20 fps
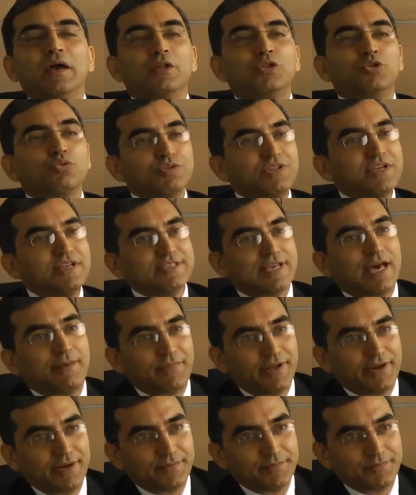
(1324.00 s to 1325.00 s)
Two things
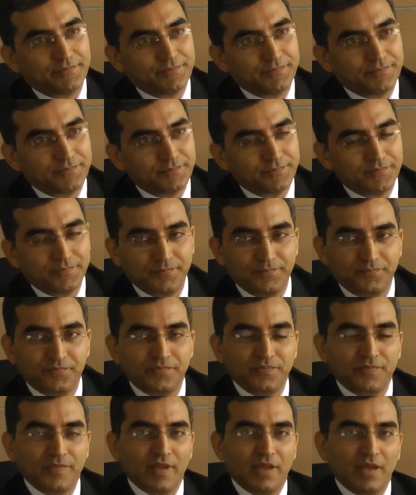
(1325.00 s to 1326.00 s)
happen.
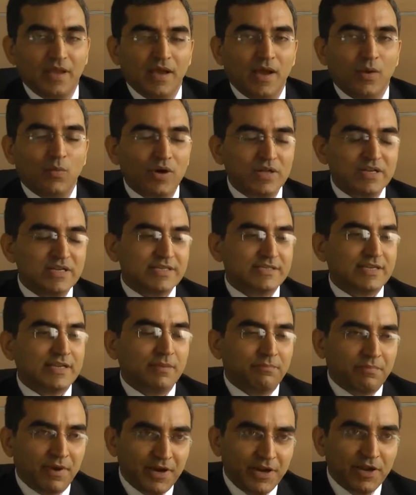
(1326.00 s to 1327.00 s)
One is that
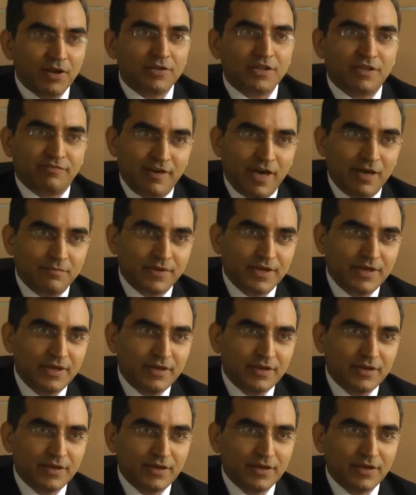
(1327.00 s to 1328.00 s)
depending on the
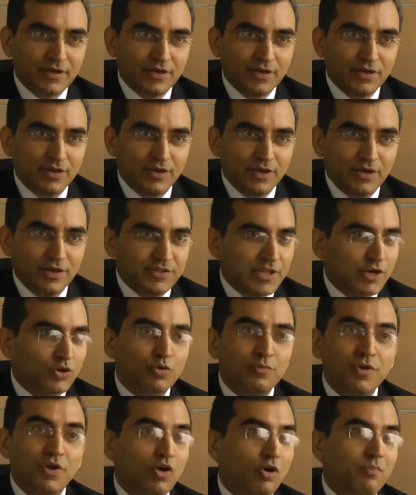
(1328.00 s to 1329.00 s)
family, there
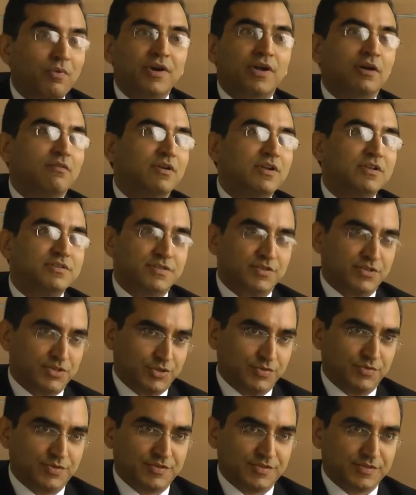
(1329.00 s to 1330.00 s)
could be corporate governance
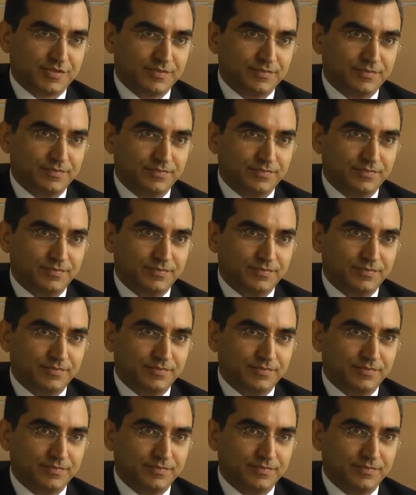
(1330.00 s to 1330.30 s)
issues,